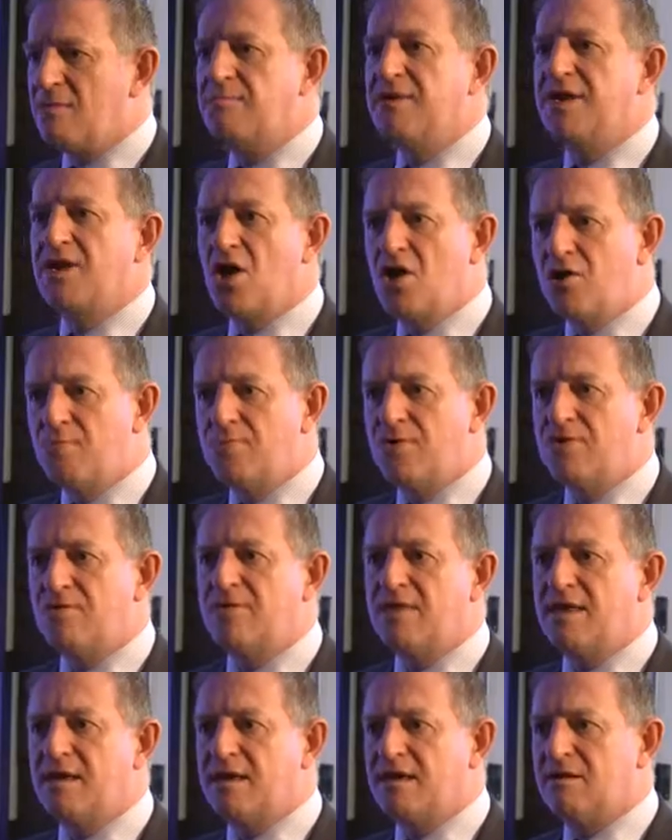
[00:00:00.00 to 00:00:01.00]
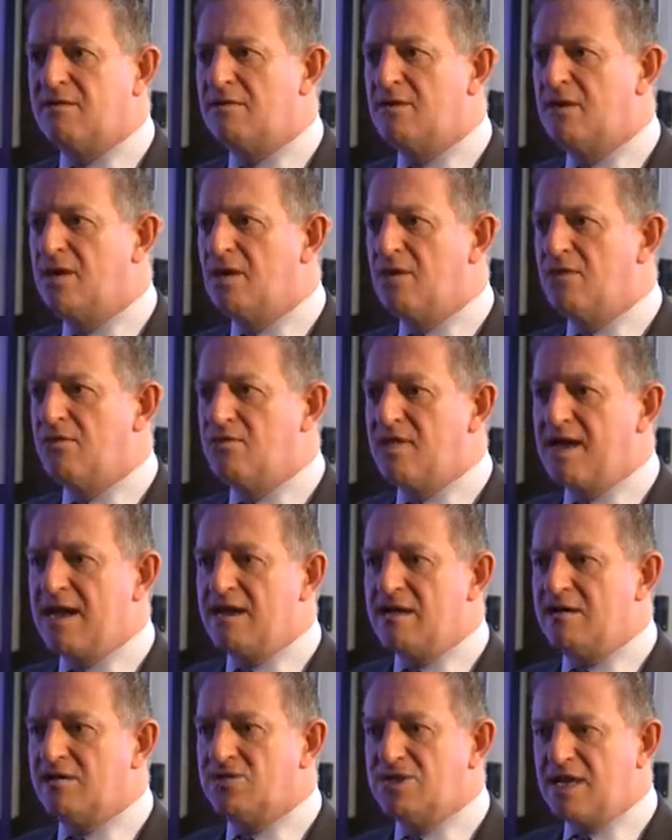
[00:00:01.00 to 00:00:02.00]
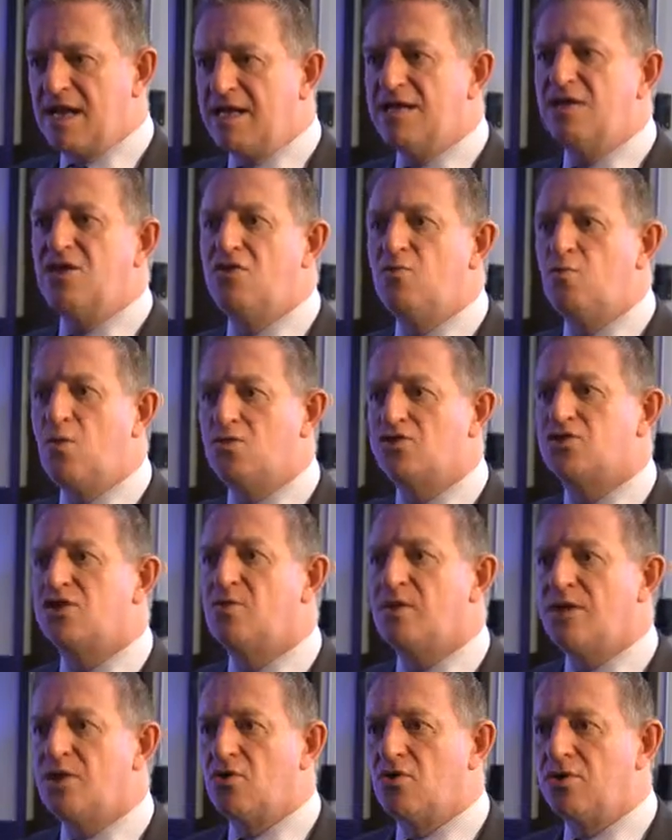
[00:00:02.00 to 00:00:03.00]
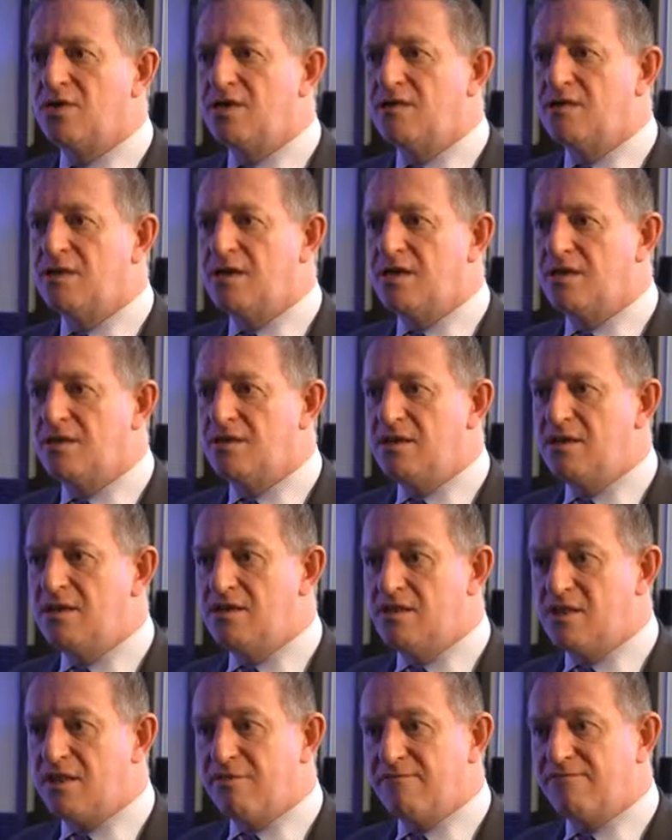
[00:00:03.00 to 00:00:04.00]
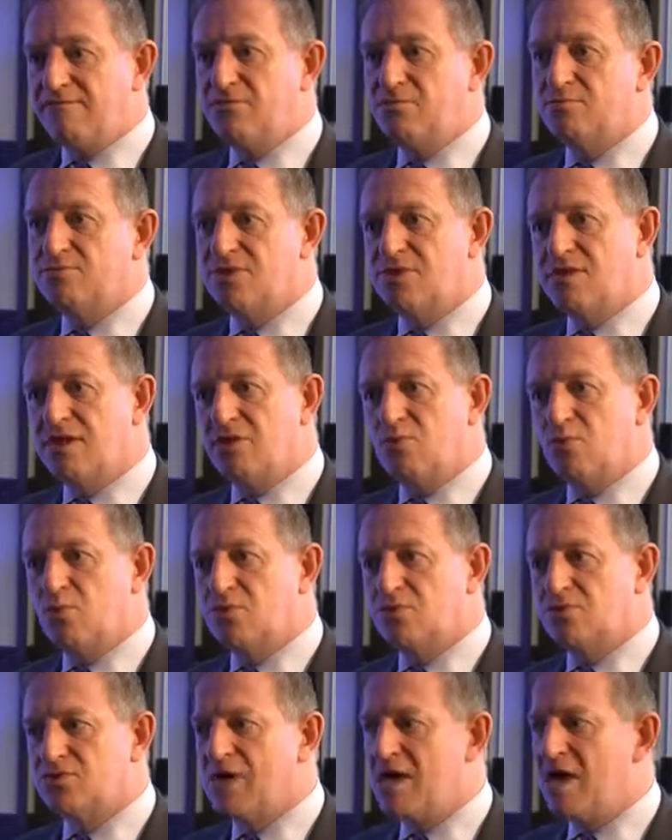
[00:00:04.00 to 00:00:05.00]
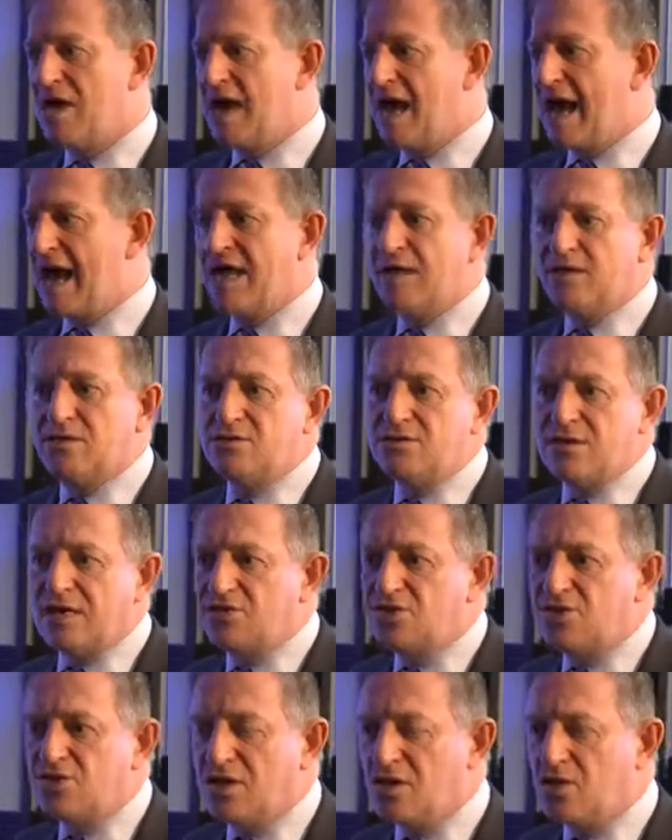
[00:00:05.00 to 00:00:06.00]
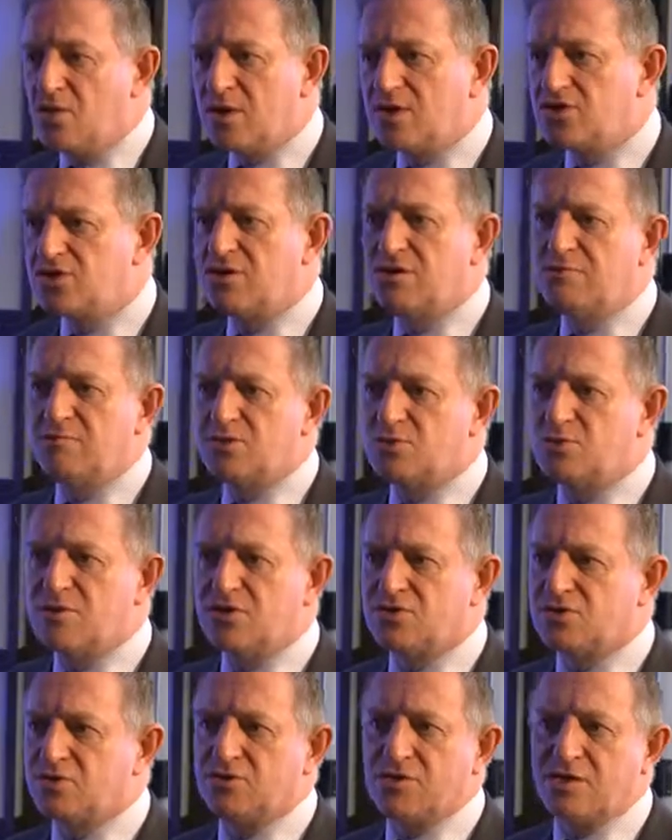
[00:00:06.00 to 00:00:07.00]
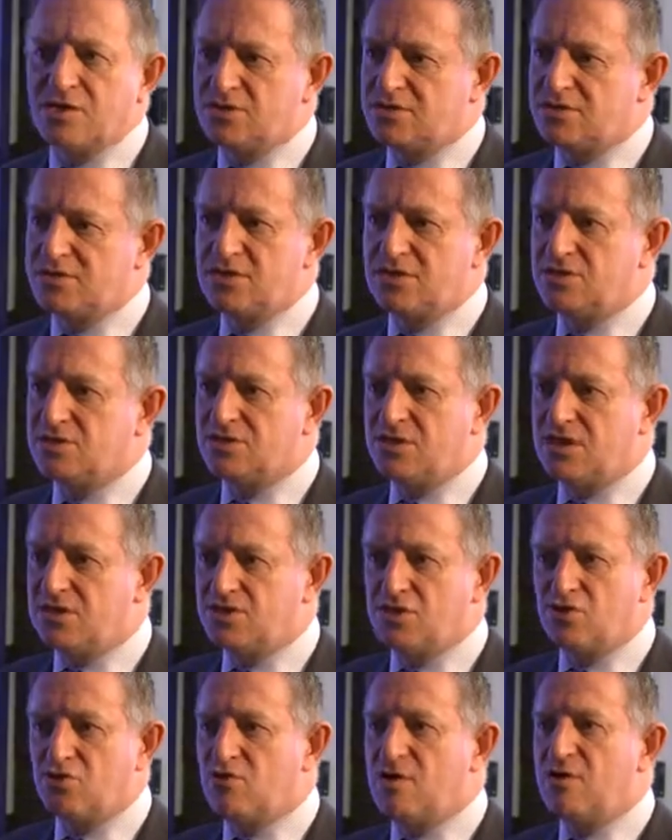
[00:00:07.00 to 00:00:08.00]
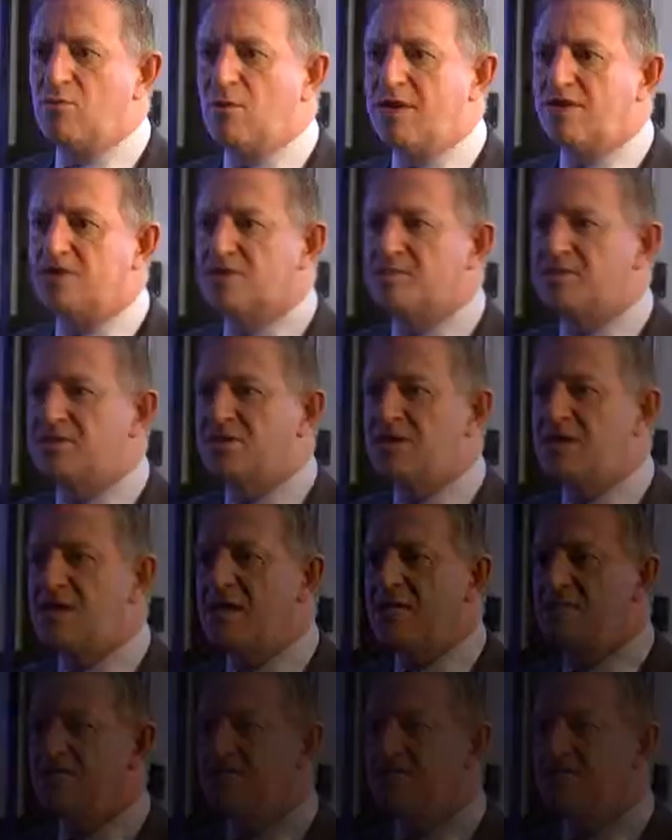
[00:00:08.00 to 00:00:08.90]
being open, they're telling you what's going on in their firms, in their world, and you can question them as well. So I think it's a great way to spend a day.